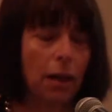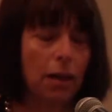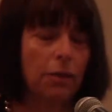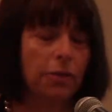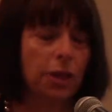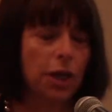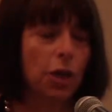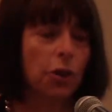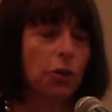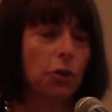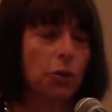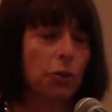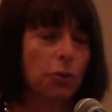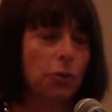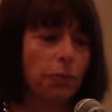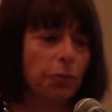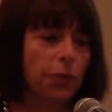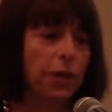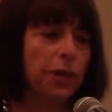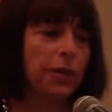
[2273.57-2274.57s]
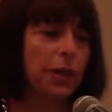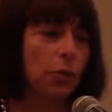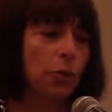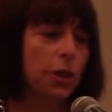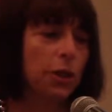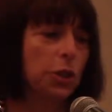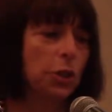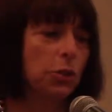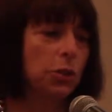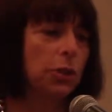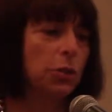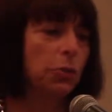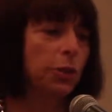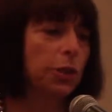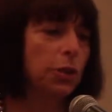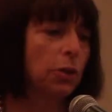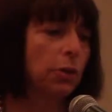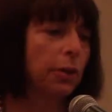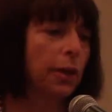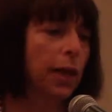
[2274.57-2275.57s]
the other thing that we do is we
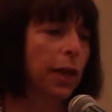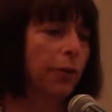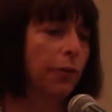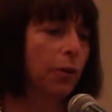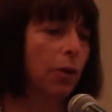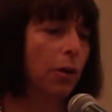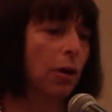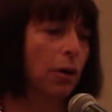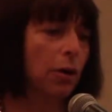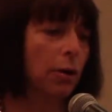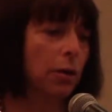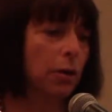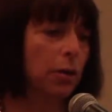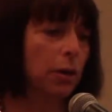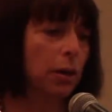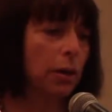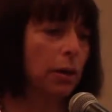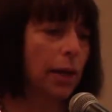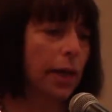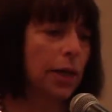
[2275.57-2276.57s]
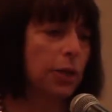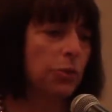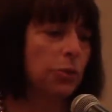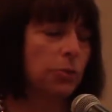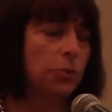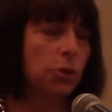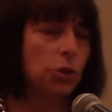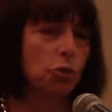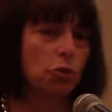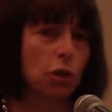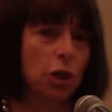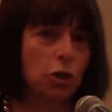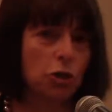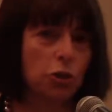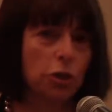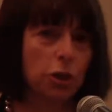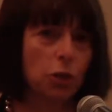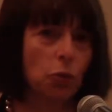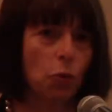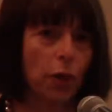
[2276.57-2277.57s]
don't have our classroom
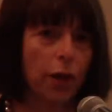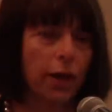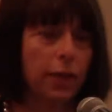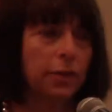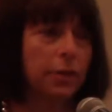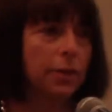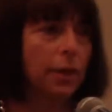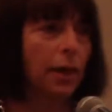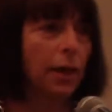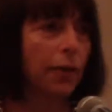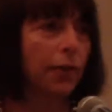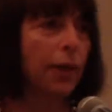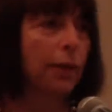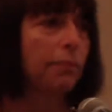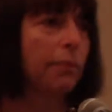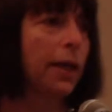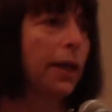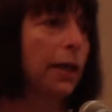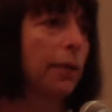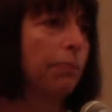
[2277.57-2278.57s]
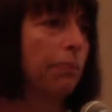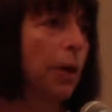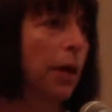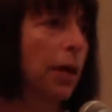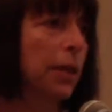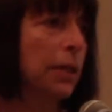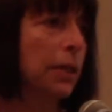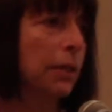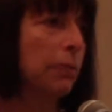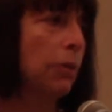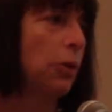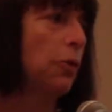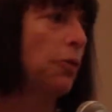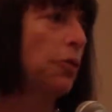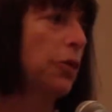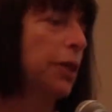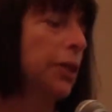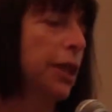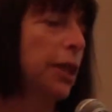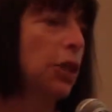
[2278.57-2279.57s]
structured in ways that make it possible
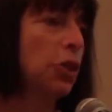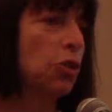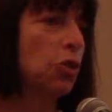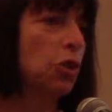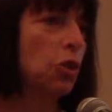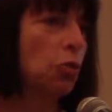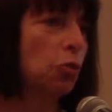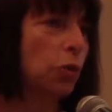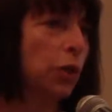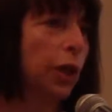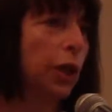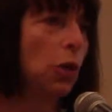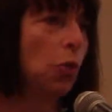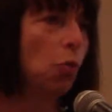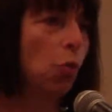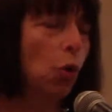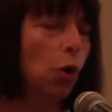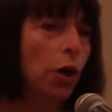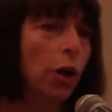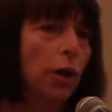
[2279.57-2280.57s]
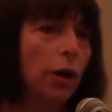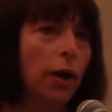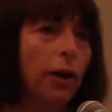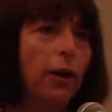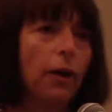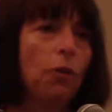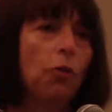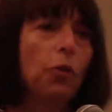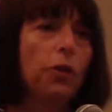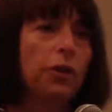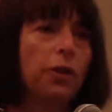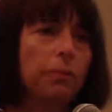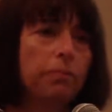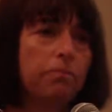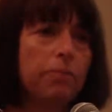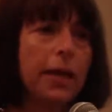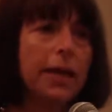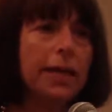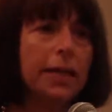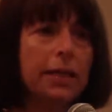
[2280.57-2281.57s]
for teachers to really work with the
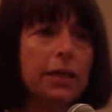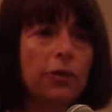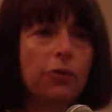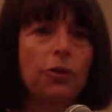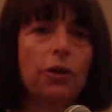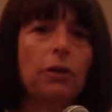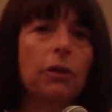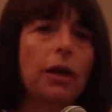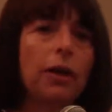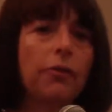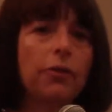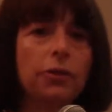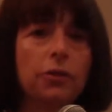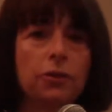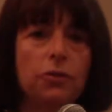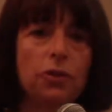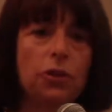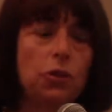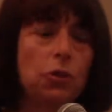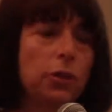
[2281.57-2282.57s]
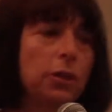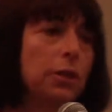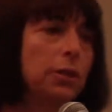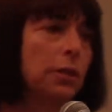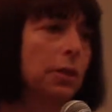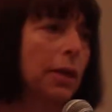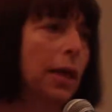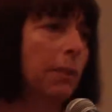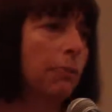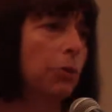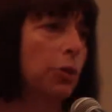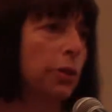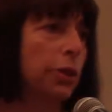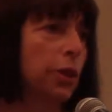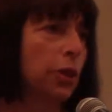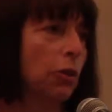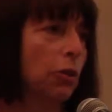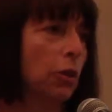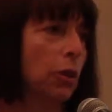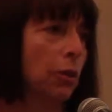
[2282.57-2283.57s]
many different levels of students in that
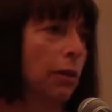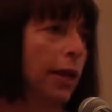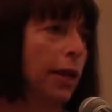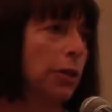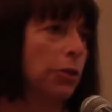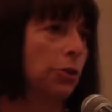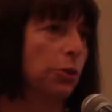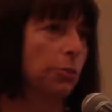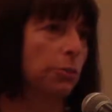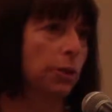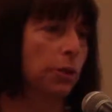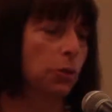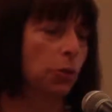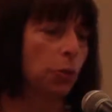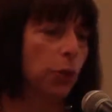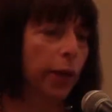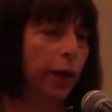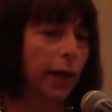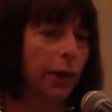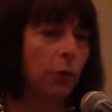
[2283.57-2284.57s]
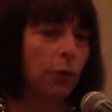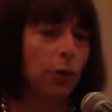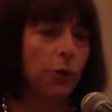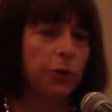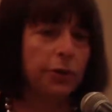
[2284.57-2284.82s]
particular classroom. So when I work